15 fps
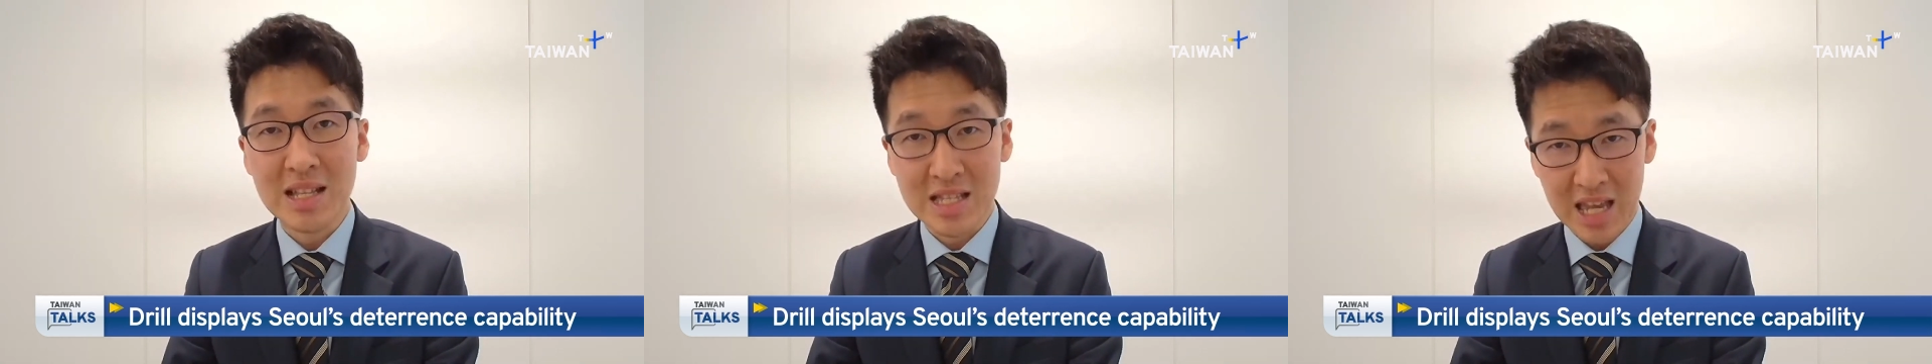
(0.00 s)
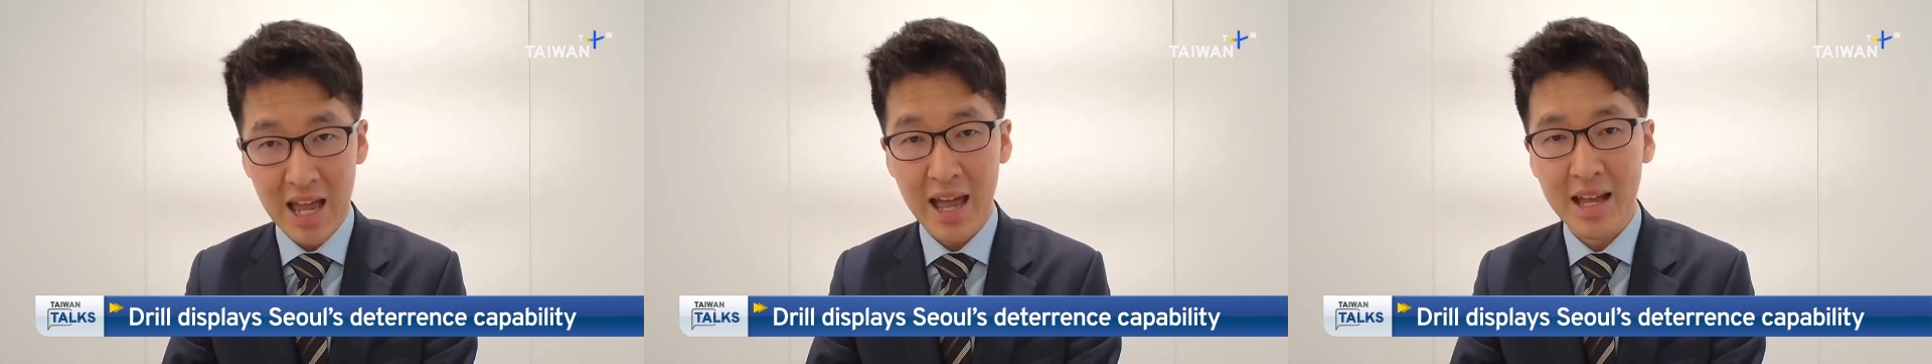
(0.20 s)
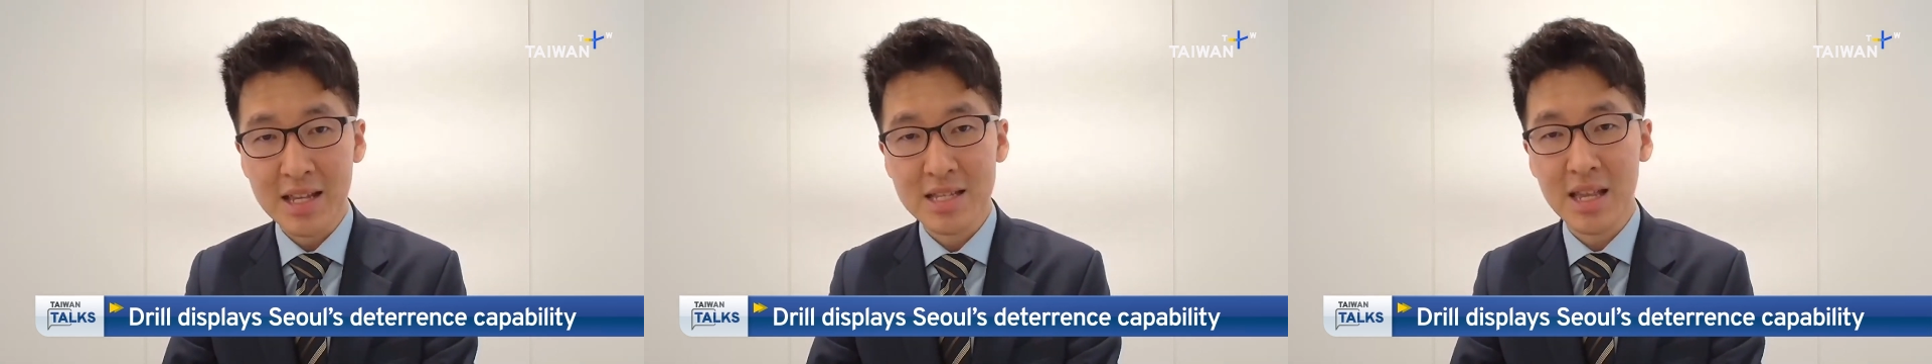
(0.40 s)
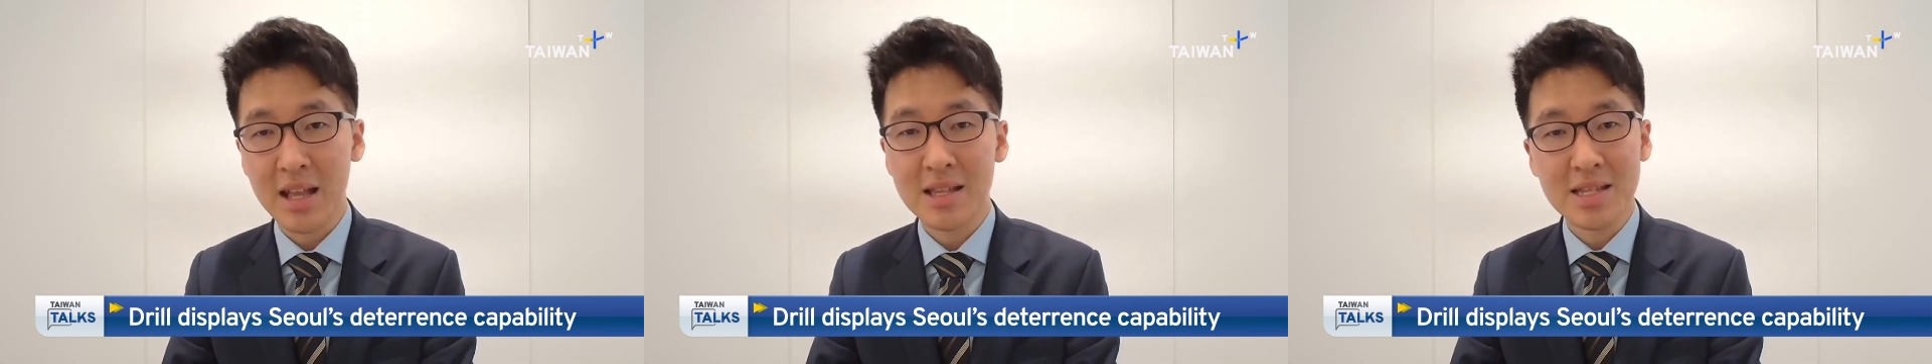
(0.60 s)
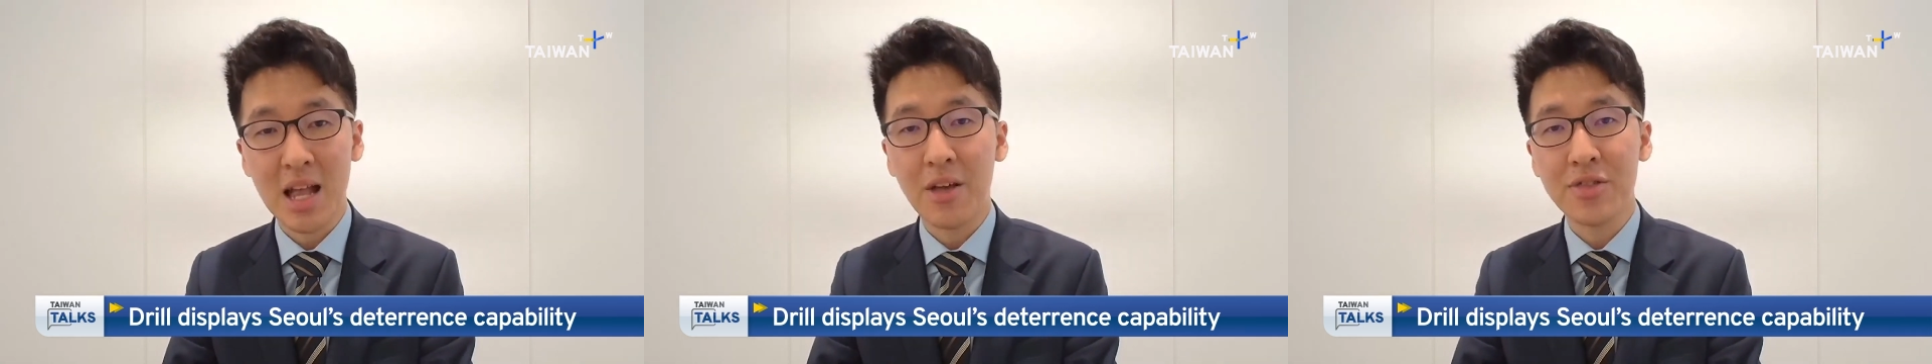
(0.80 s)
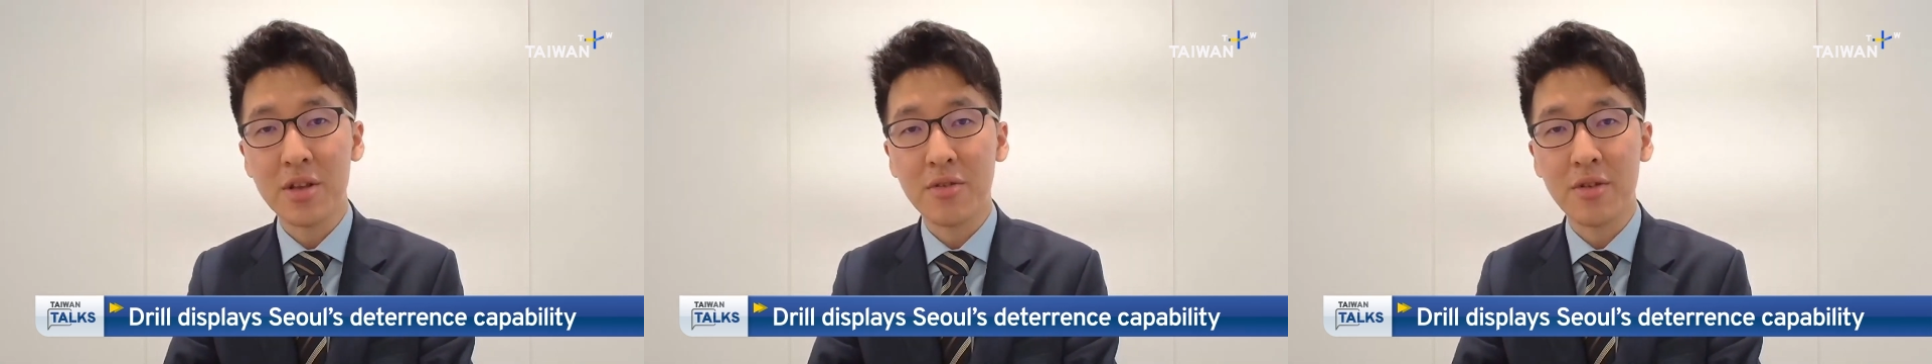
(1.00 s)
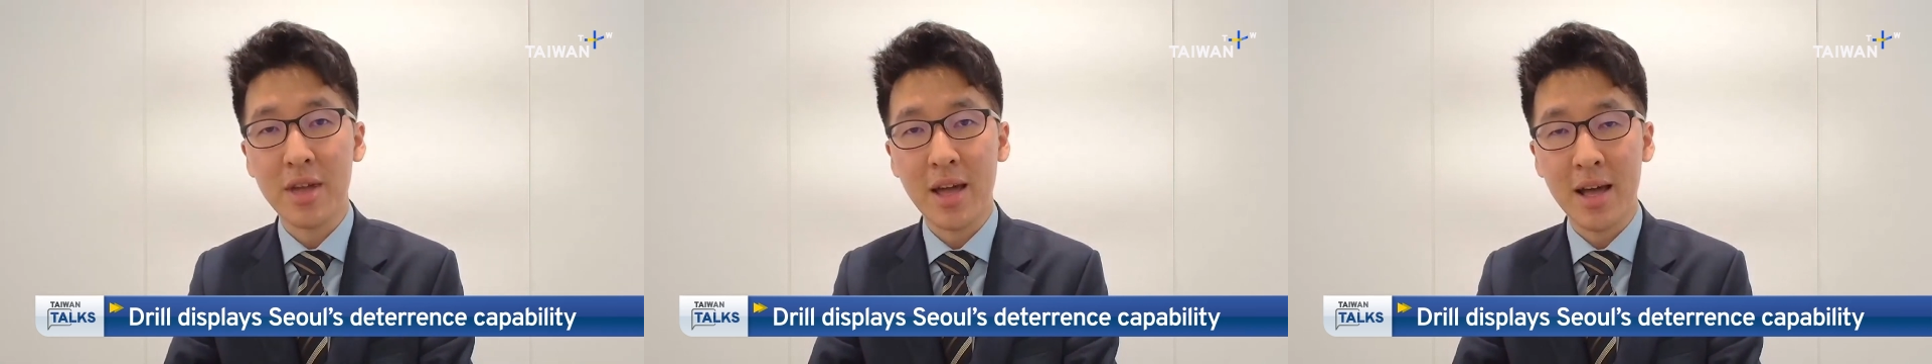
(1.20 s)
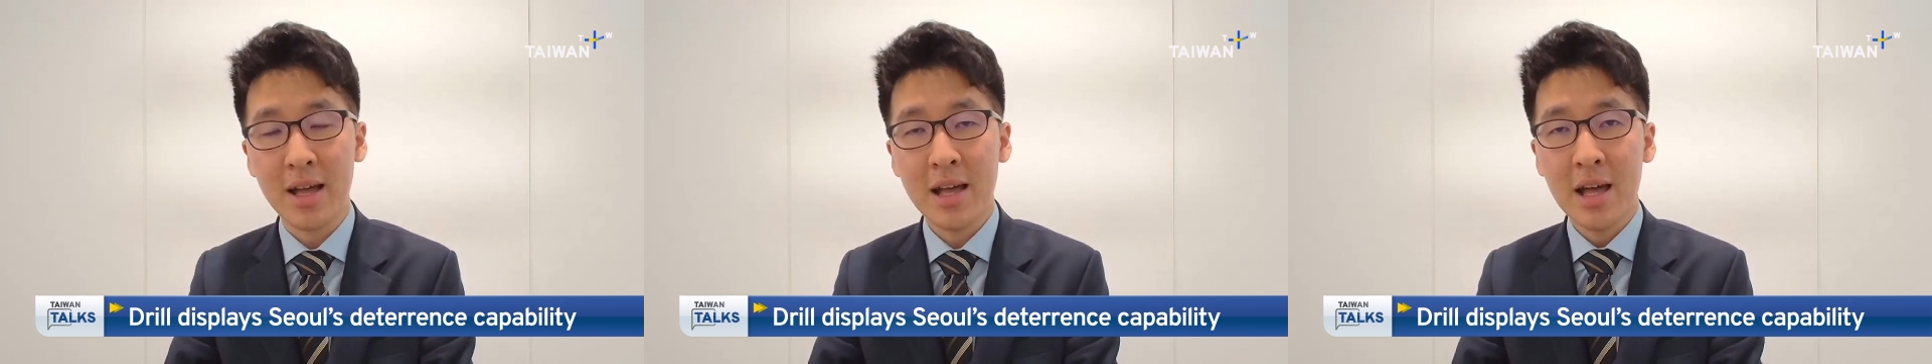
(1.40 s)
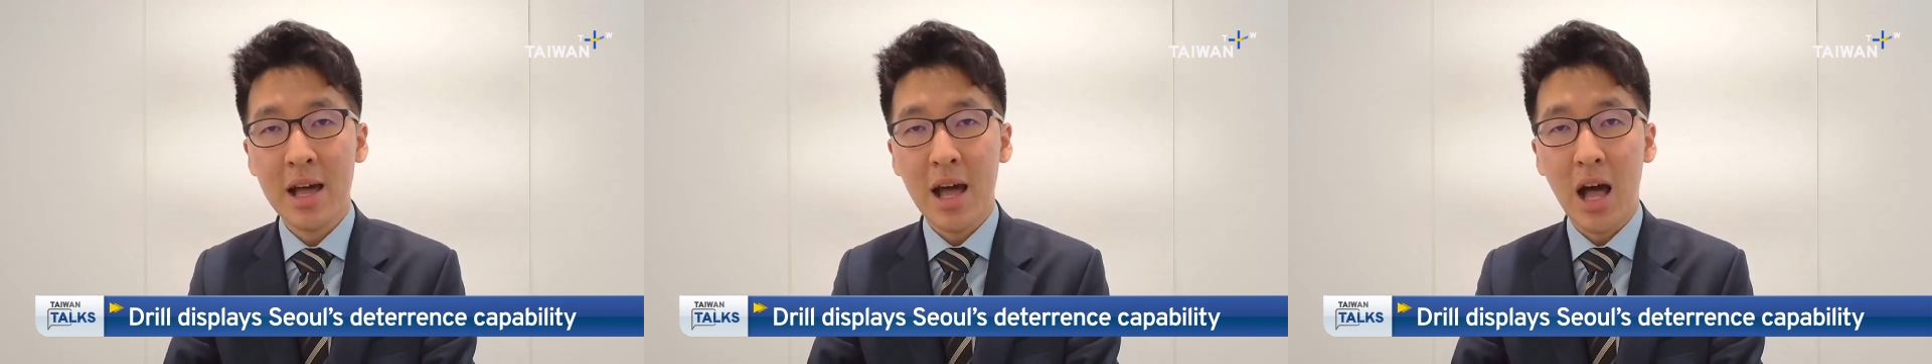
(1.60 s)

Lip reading: attacks and South Korea,